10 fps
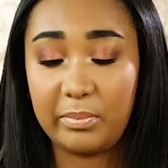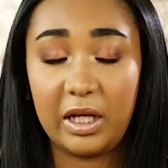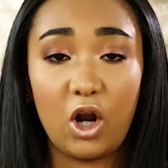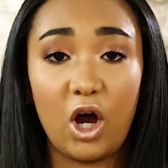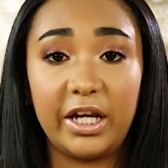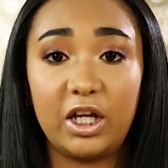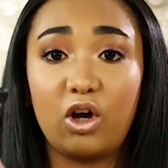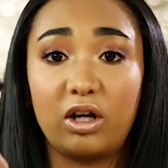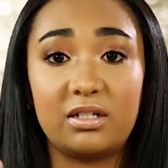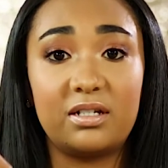Milani
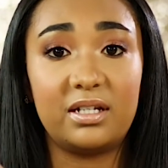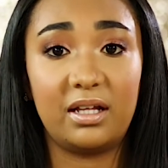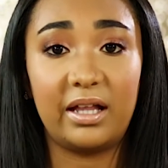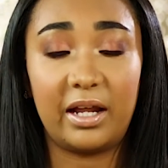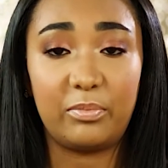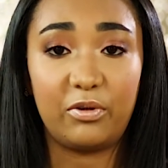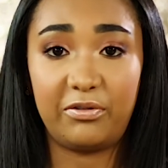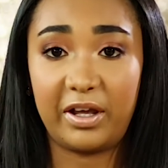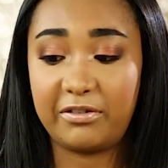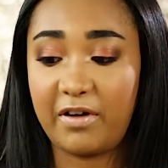Conceal and
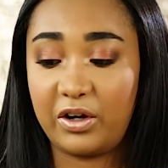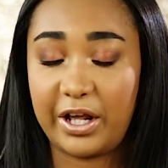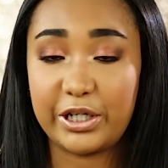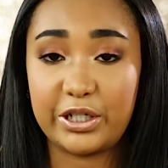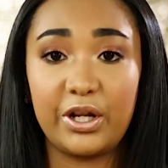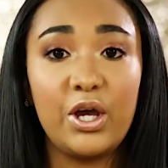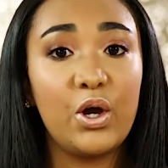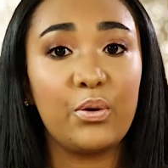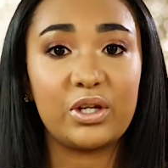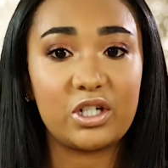Perfect foundation,
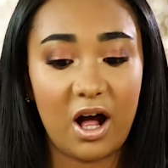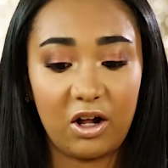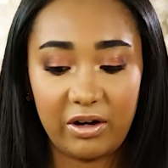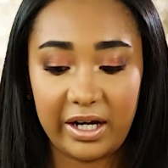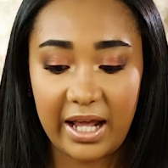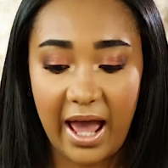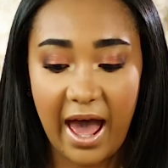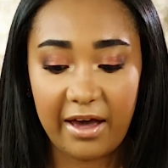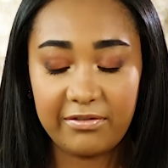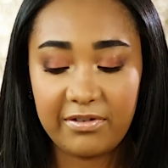which I already
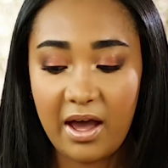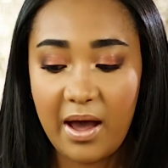have.